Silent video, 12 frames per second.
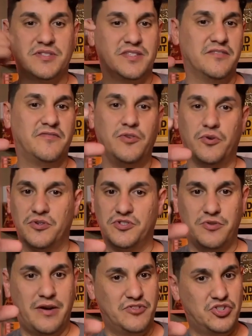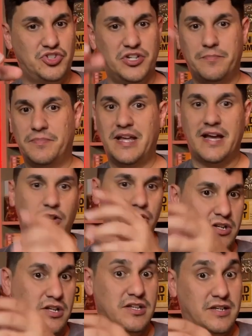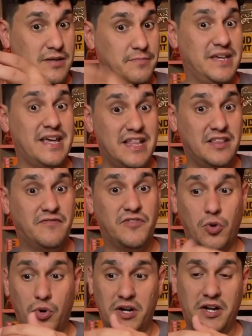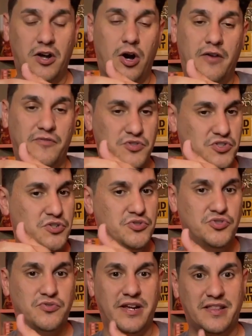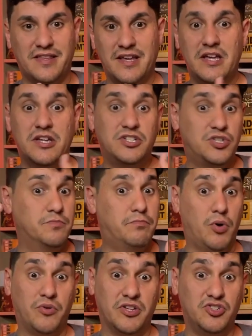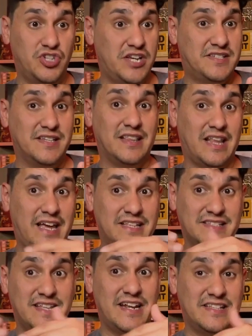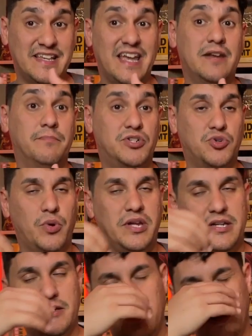And the fjords, you have a ship that can be in the fjord, and it offers 2 strength to both adjacent lands that it's in between.